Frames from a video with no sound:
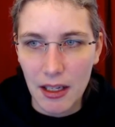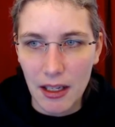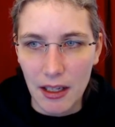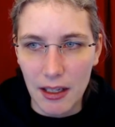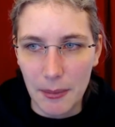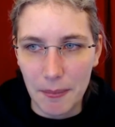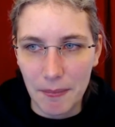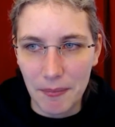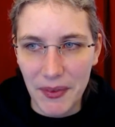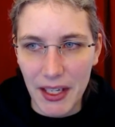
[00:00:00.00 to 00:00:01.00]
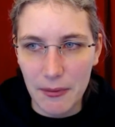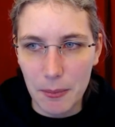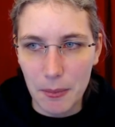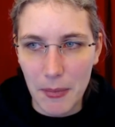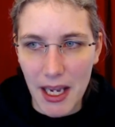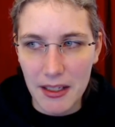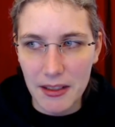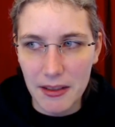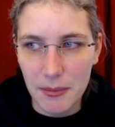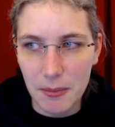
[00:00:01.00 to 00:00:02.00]
Um, that
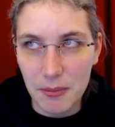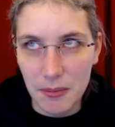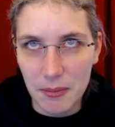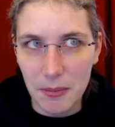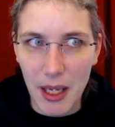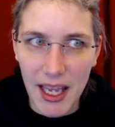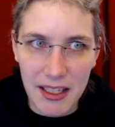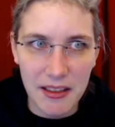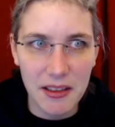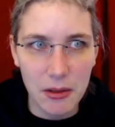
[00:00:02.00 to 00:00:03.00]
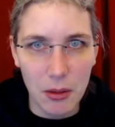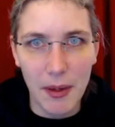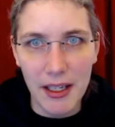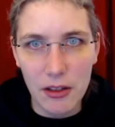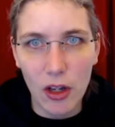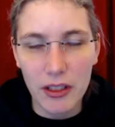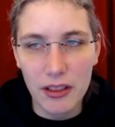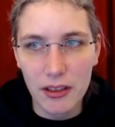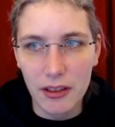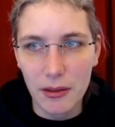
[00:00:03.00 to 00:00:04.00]
might might or might not
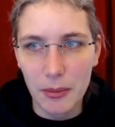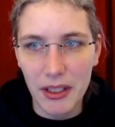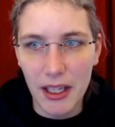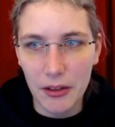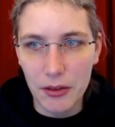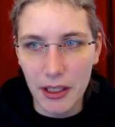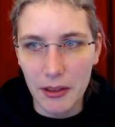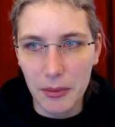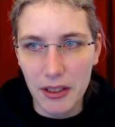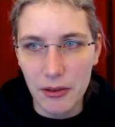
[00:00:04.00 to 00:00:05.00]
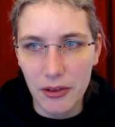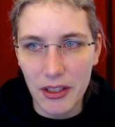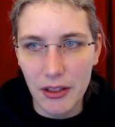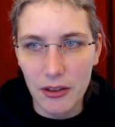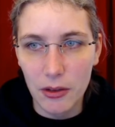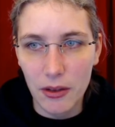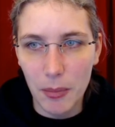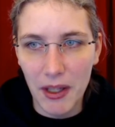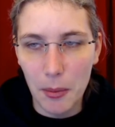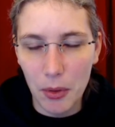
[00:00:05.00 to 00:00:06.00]
uh, be extractable into C.
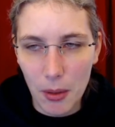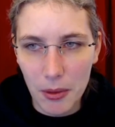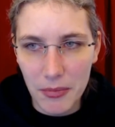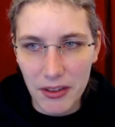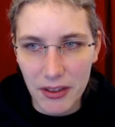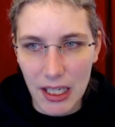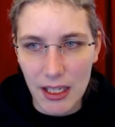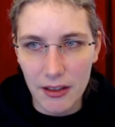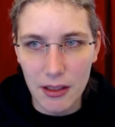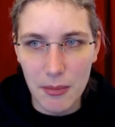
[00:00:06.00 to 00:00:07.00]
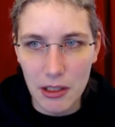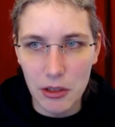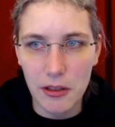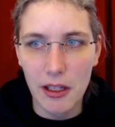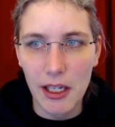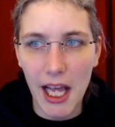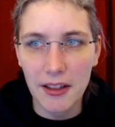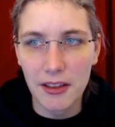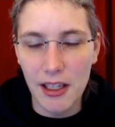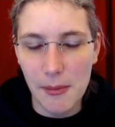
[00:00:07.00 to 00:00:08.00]
But the problem is that, as I mentioned the
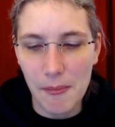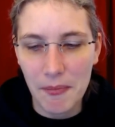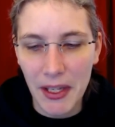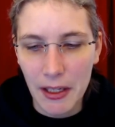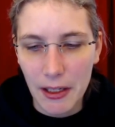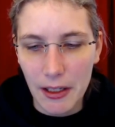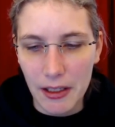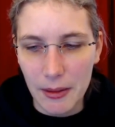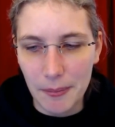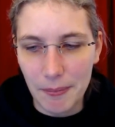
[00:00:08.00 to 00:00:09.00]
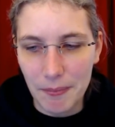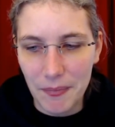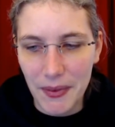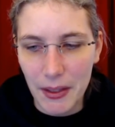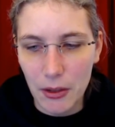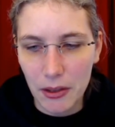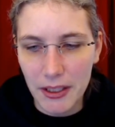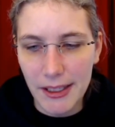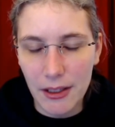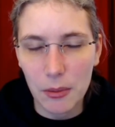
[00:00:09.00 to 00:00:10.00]
last time, um,
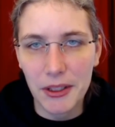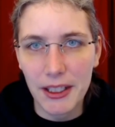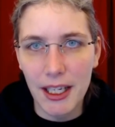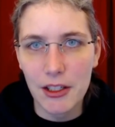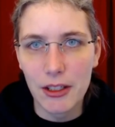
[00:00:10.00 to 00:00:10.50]
currently the communication